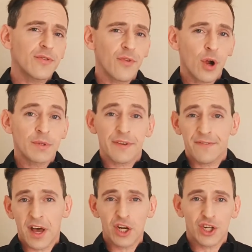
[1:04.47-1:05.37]
verbs
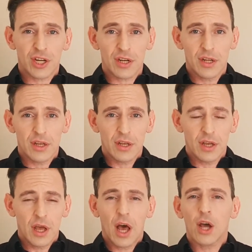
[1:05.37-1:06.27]
function
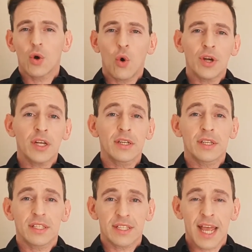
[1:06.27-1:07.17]
according to the
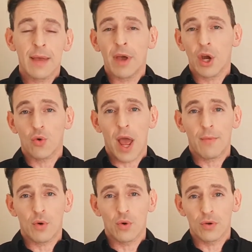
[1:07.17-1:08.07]
same
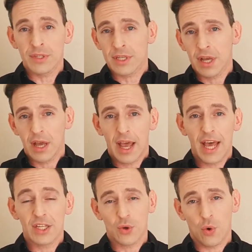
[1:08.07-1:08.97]
grammar rules
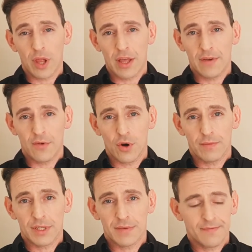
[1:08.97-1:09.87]
as all other
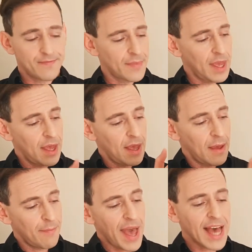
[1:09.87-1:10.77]
verbs.
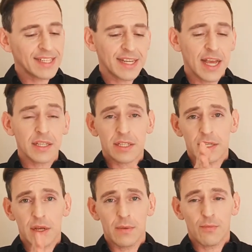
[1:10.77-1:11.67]
Past
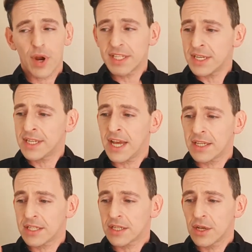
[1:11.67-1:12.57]
tense, present
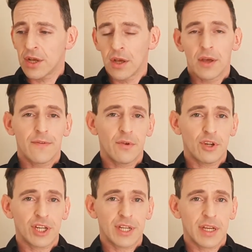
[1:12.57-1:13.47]
tense,
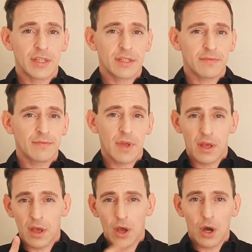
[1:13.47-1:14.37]
future tense.
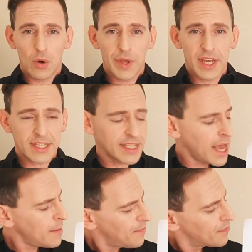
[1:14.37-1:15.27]
We can
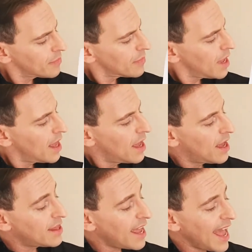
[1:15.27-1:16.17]
say,
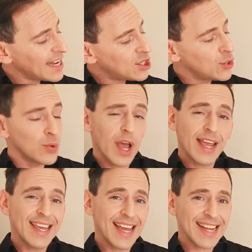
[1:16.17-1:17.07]
they had to
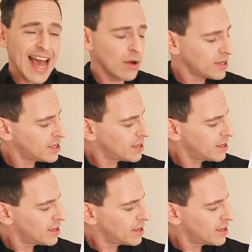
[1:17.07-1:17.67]
get out,